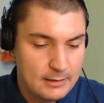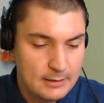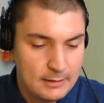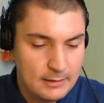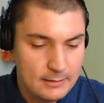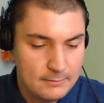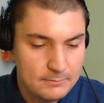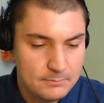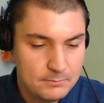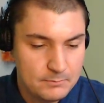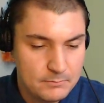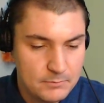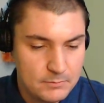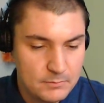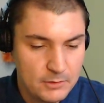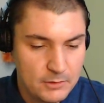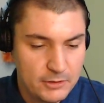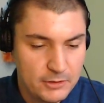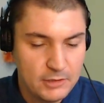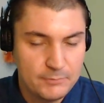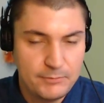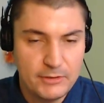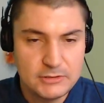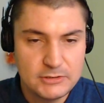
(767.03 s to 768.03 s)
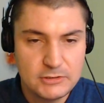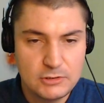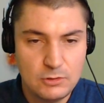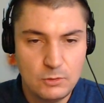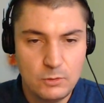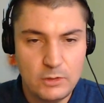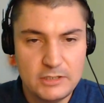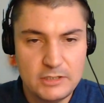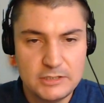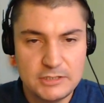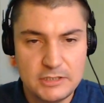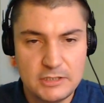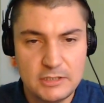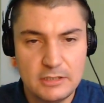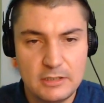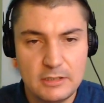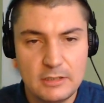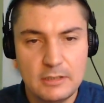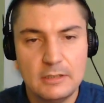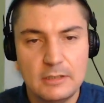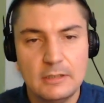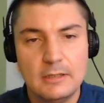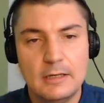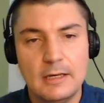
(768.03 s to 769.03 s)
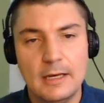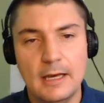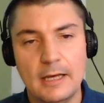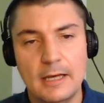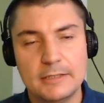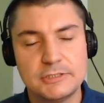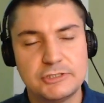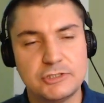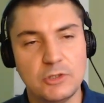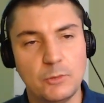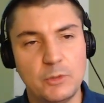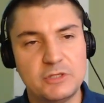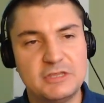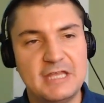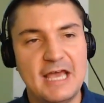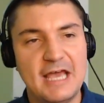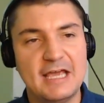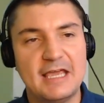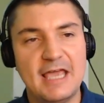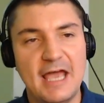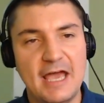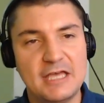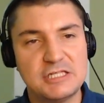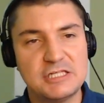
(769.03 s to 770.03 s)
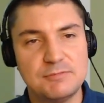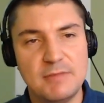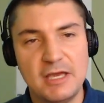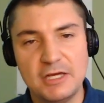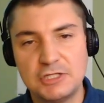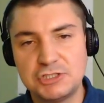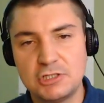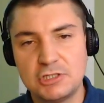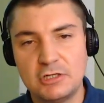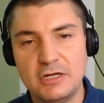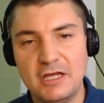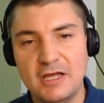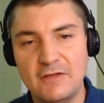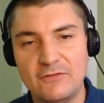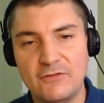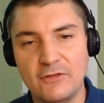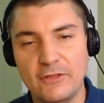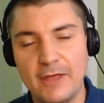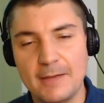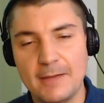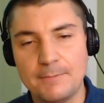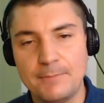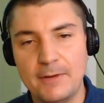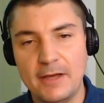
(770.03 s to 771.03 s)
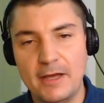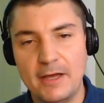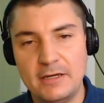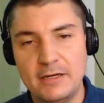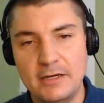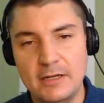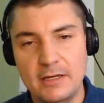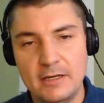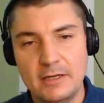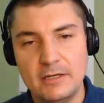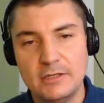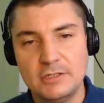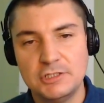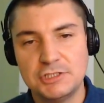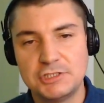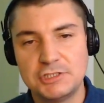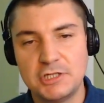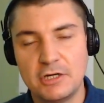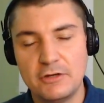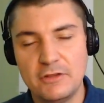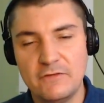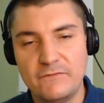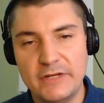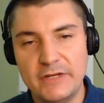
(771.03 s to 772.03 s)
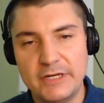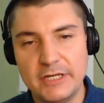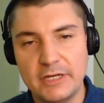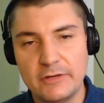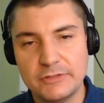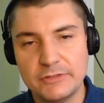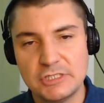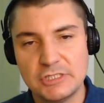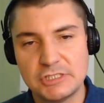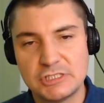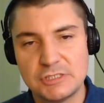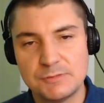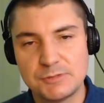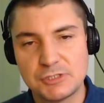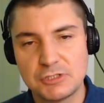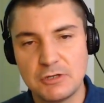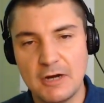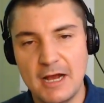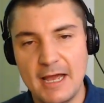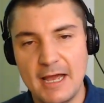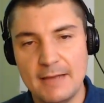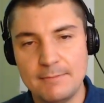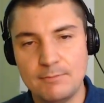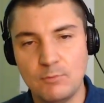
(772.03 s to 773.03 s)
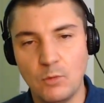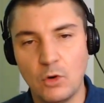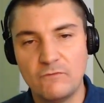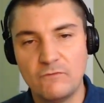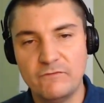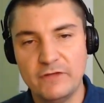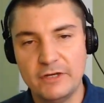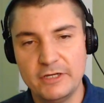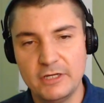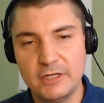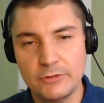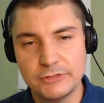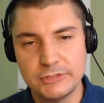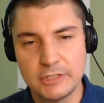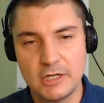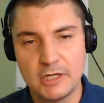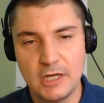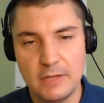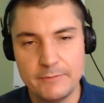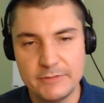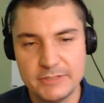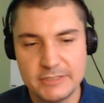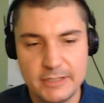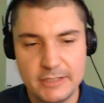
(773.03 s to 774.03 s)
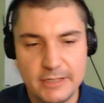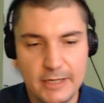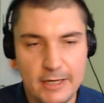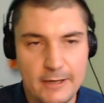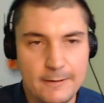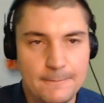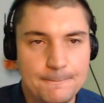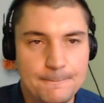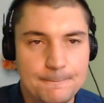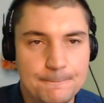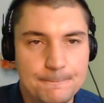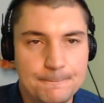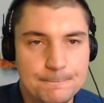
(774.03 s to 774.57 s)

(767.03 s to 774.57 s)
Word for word: A uh, little bit too easy. Uh, so, with that, guys, make sure to hit the like button, share the videos, and subscribe. More videos are coming today.